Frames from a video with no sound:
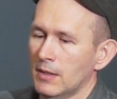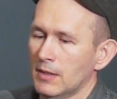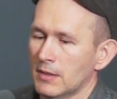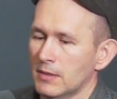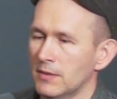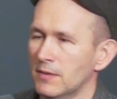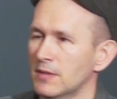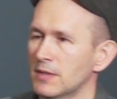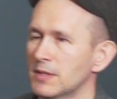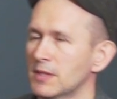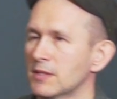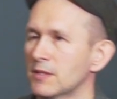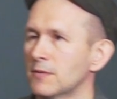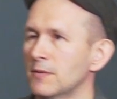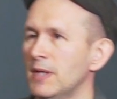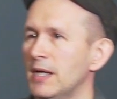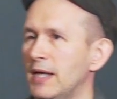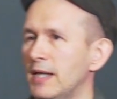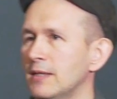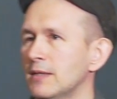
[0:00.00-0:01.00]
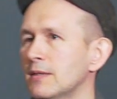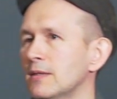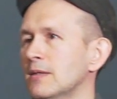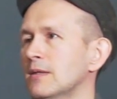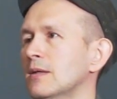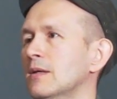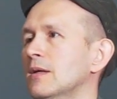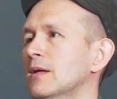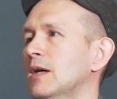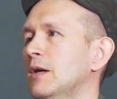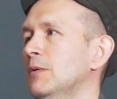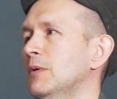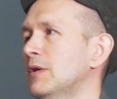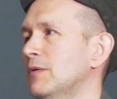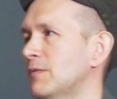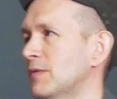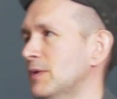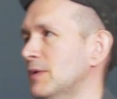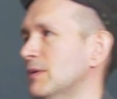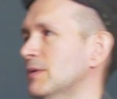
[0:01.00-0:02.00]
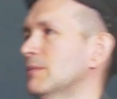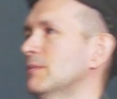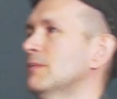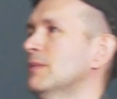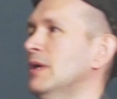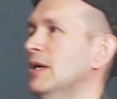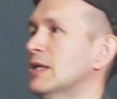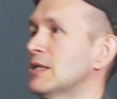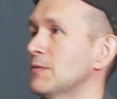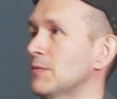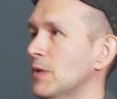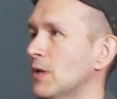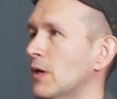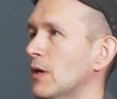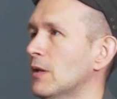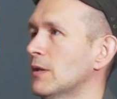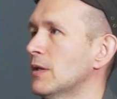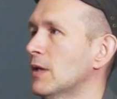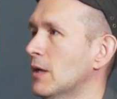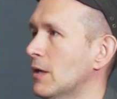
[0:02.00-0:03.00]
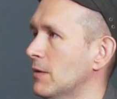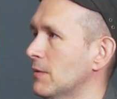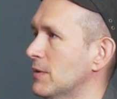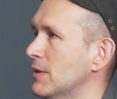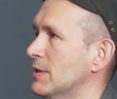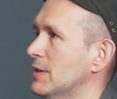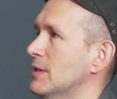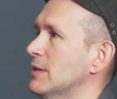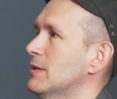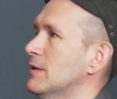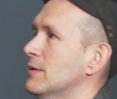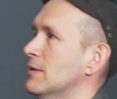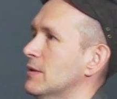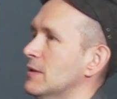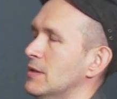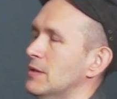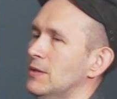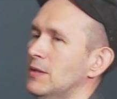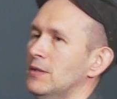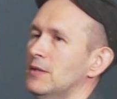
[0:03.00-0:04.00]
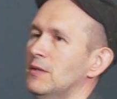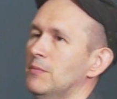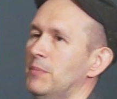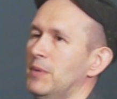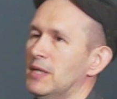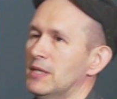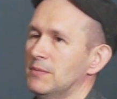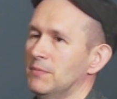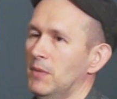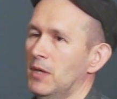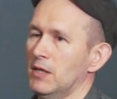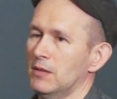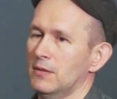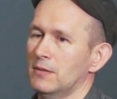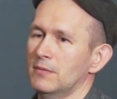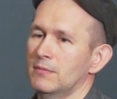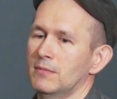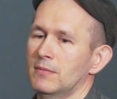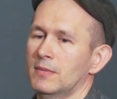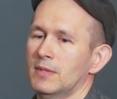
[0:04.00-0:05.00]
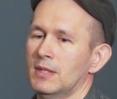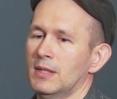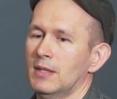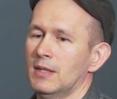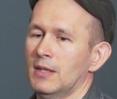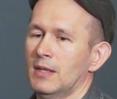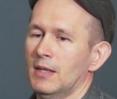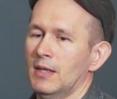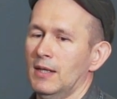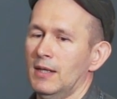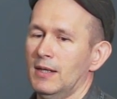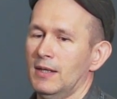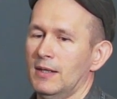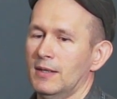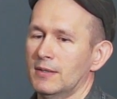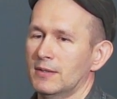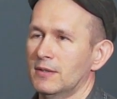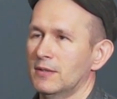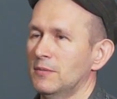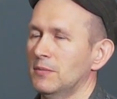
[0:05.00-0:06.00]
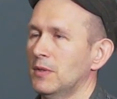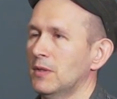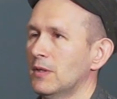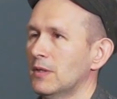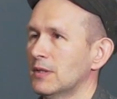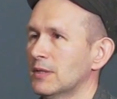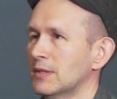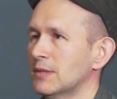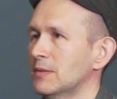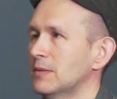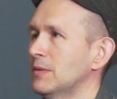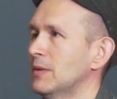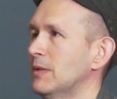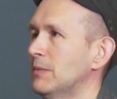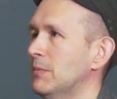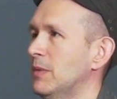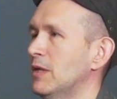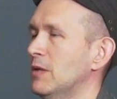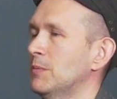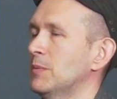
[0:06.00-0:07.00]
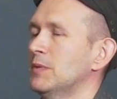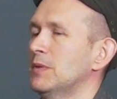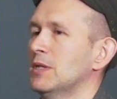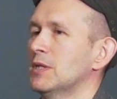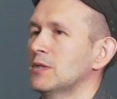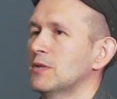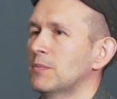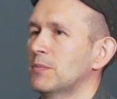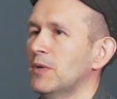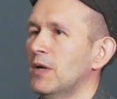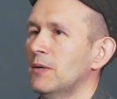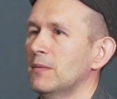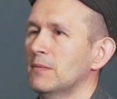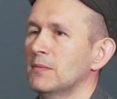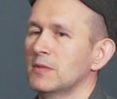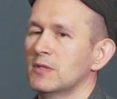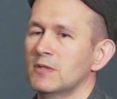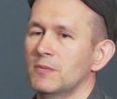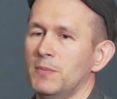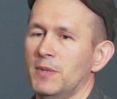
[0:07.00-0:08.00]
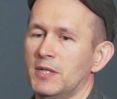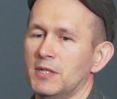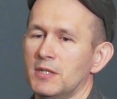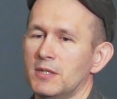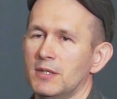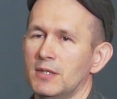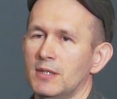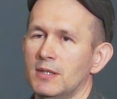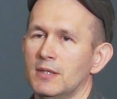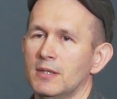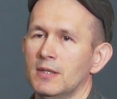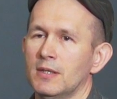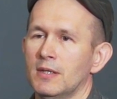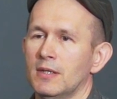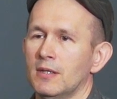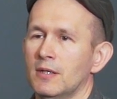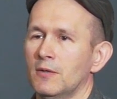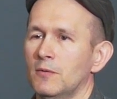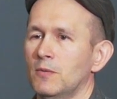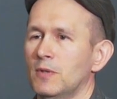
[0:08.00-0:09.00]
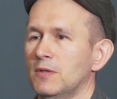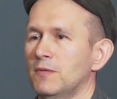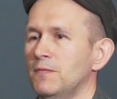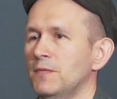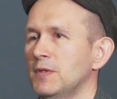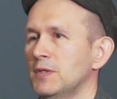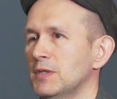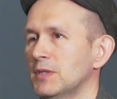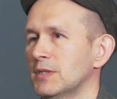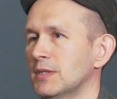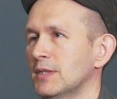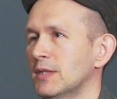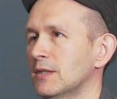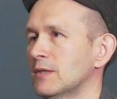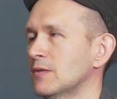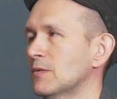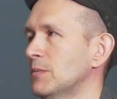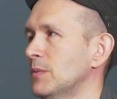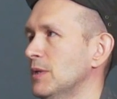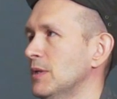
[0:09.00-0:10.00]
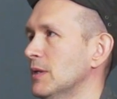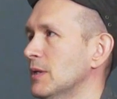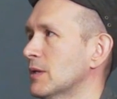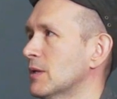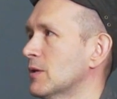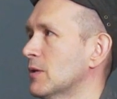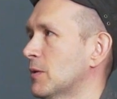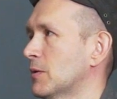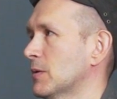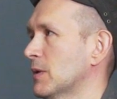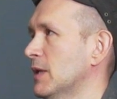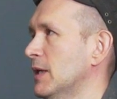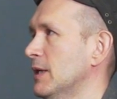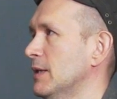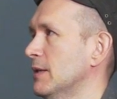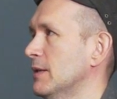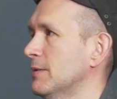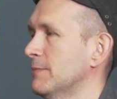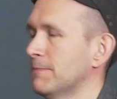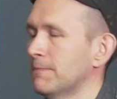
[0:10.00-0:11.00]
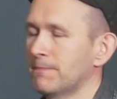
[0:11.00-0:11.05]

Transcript: So this is great. However, as we all know, this is not necessarily the best model. So the model has many potential problems, especially when features tend to be correlated.